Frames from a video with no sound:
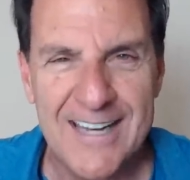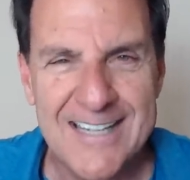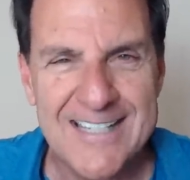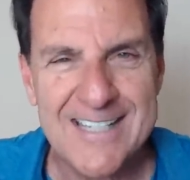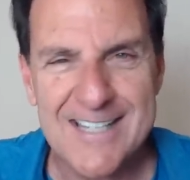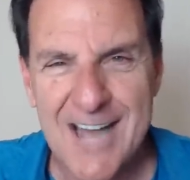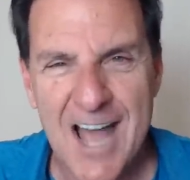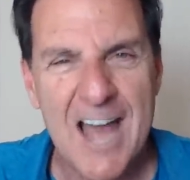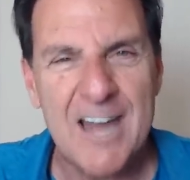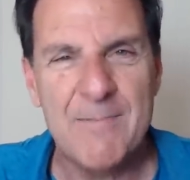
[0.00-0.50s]

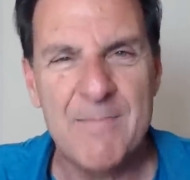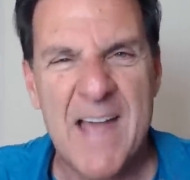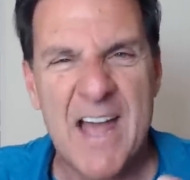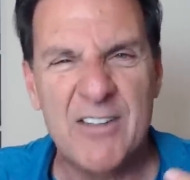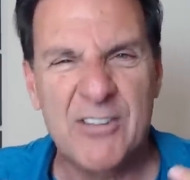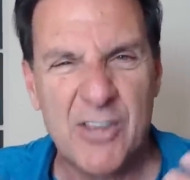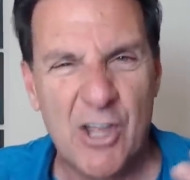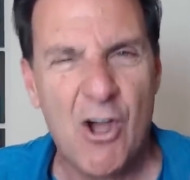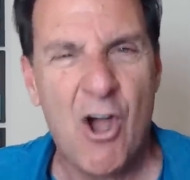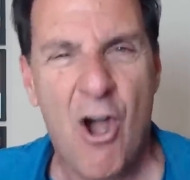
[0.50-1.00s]
It's not
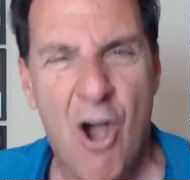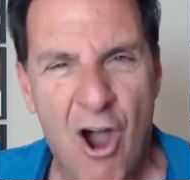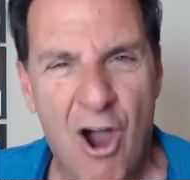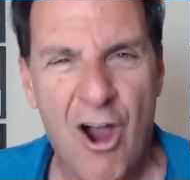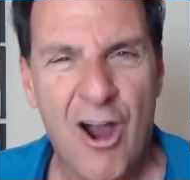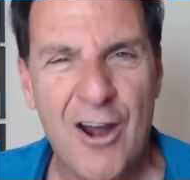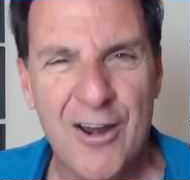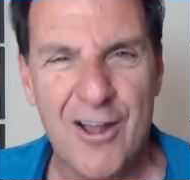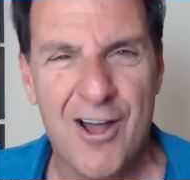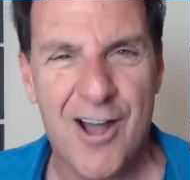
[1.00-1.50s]
about the
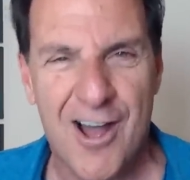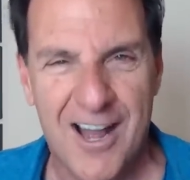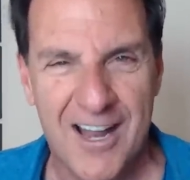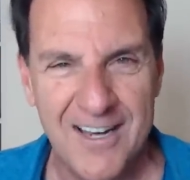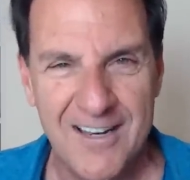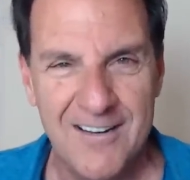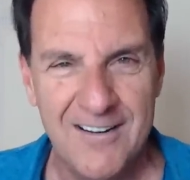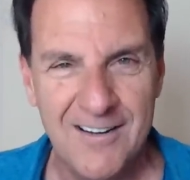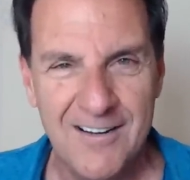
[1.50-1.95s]
hard on.